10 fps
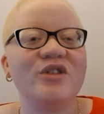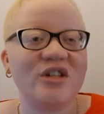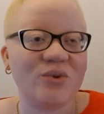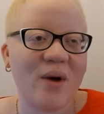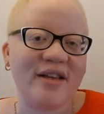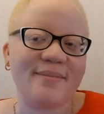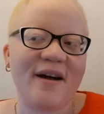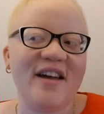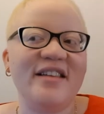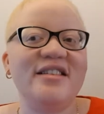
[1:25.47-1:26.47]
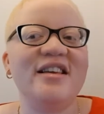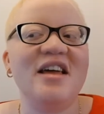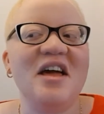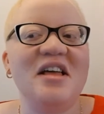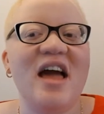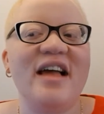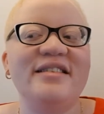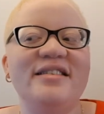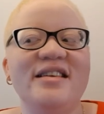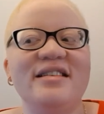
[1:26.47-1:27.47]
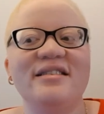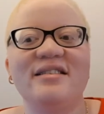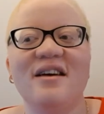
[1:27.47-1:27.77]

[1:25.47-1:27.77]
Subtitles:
she swears by it. And since